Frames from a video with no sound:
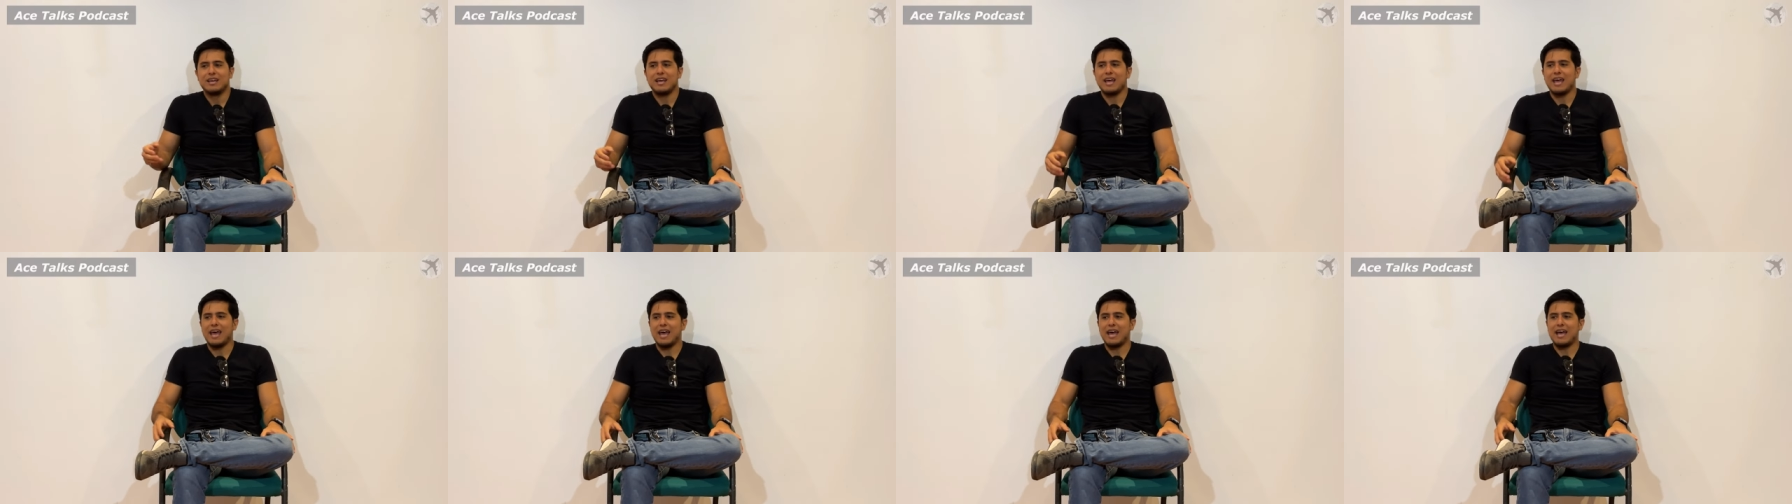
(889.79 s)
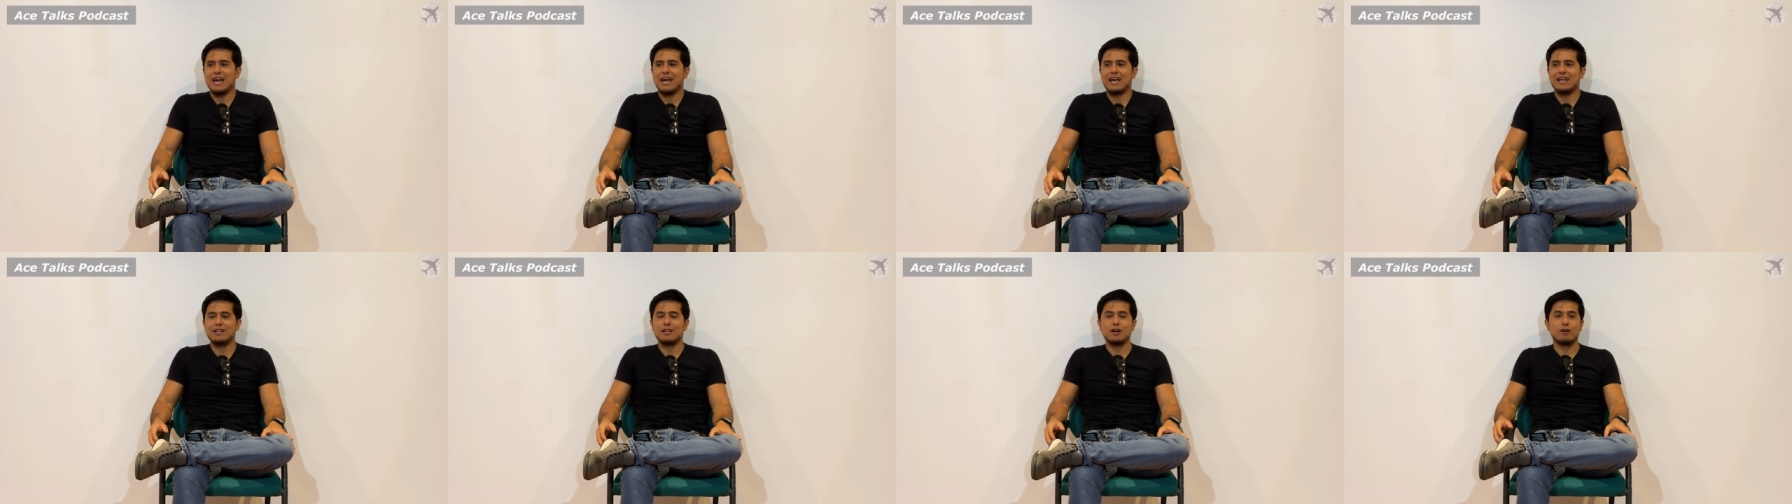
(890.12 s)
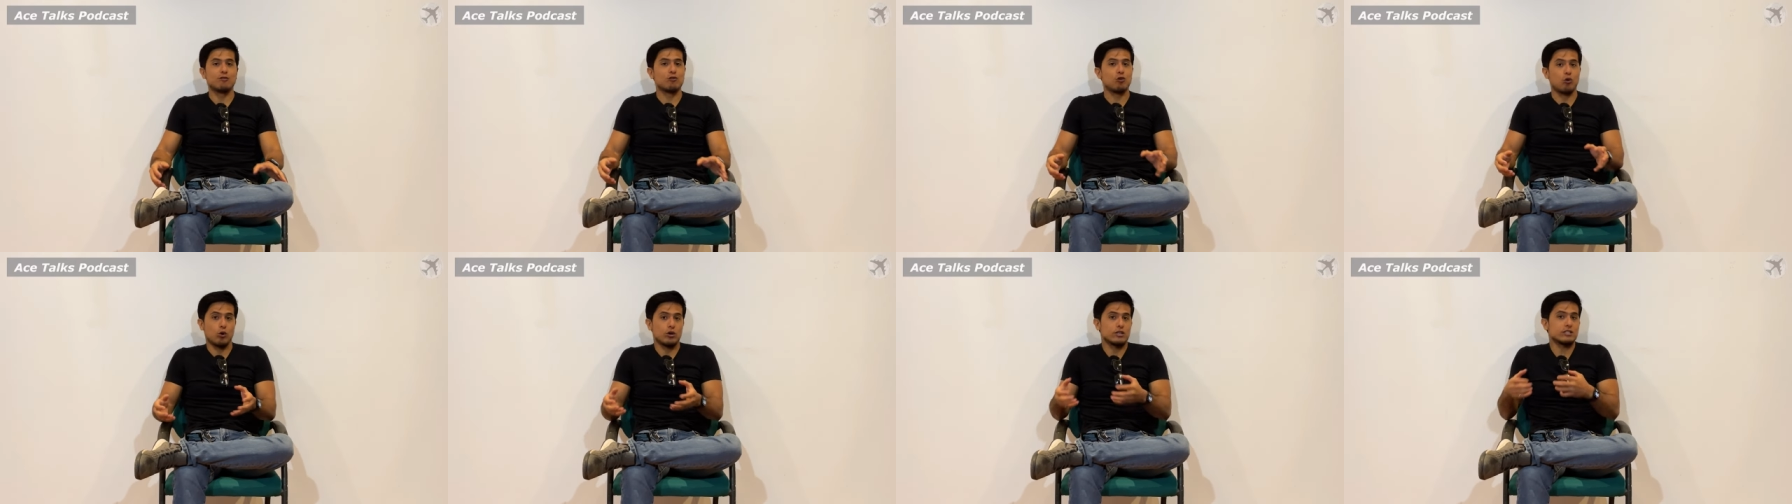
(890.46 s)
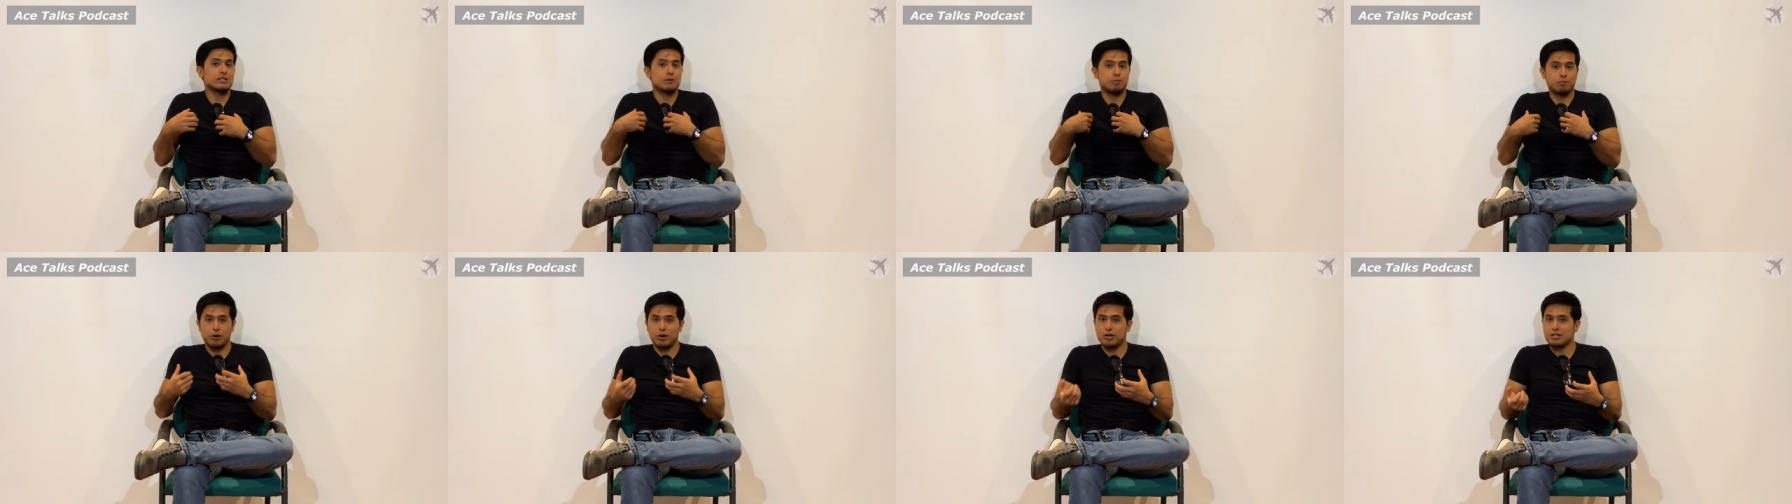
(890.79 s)
And of course the
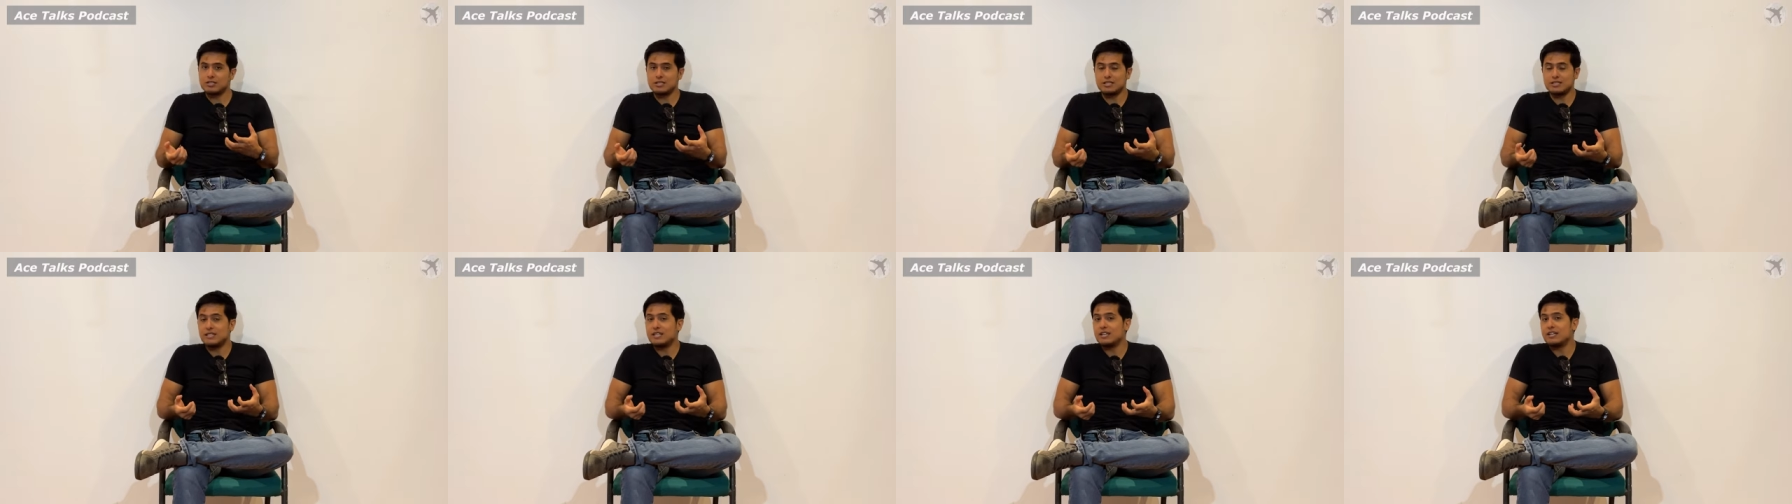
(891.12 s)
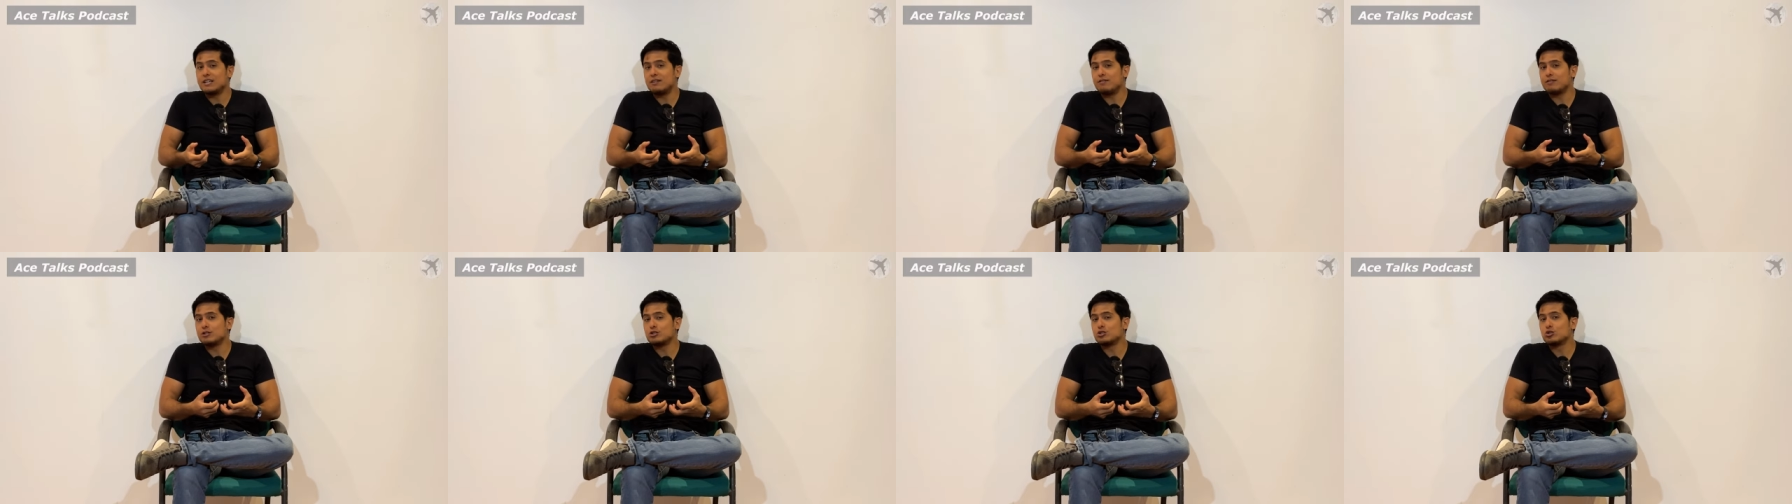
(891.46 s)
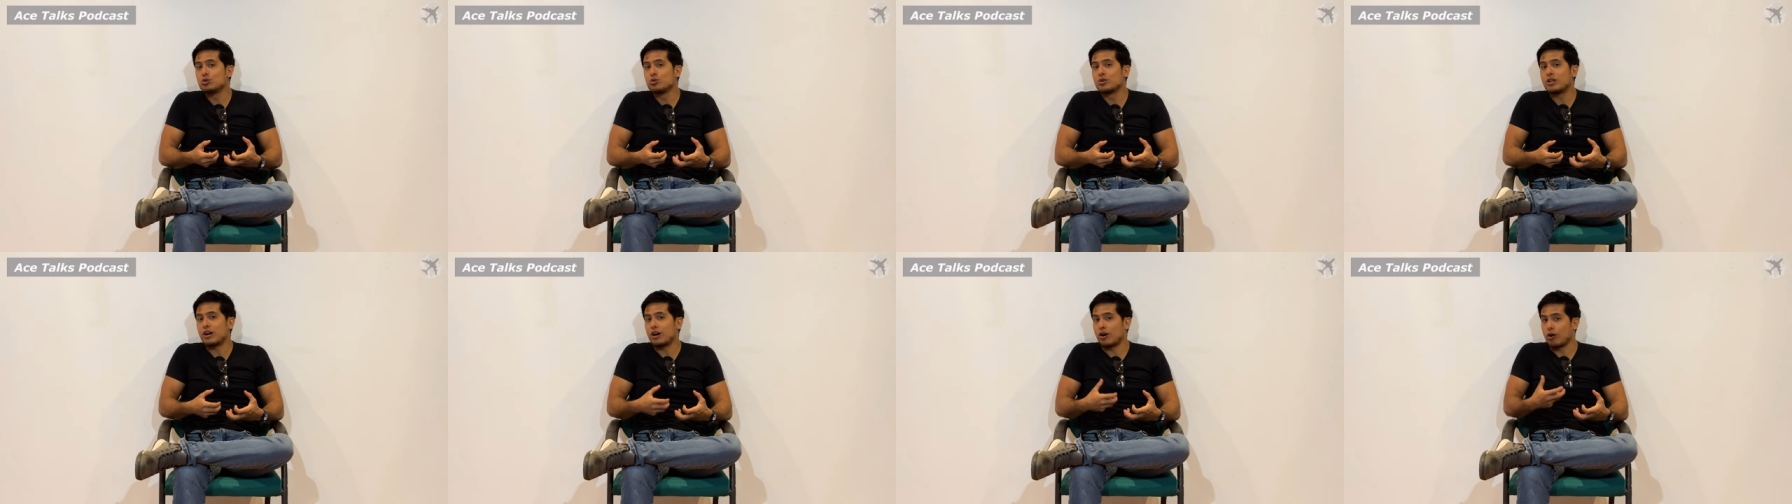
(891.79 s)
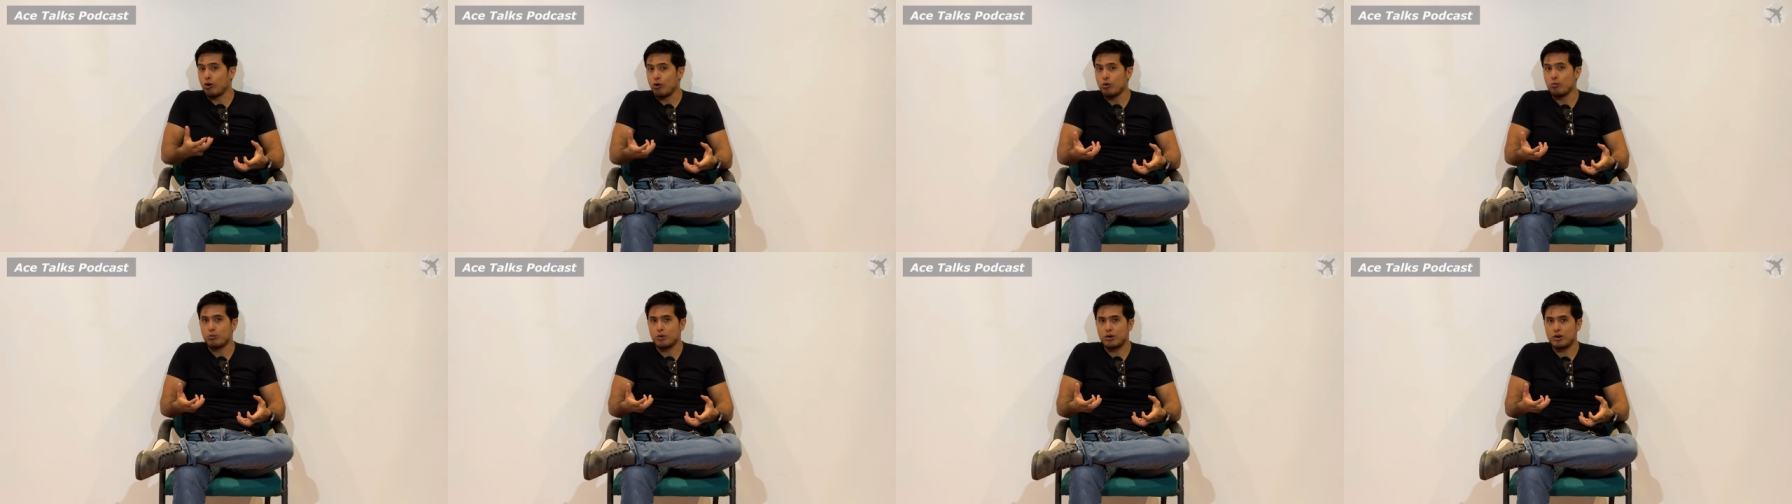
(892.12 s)
person didn't even do their
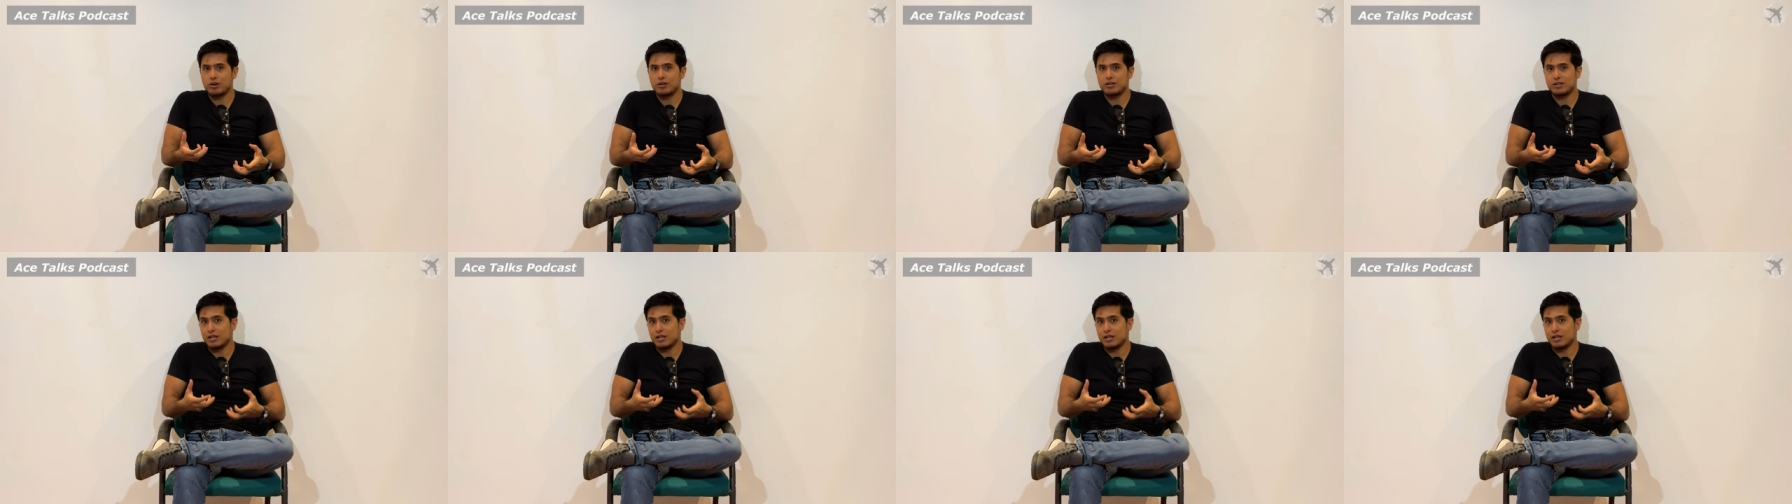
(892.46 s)
homework,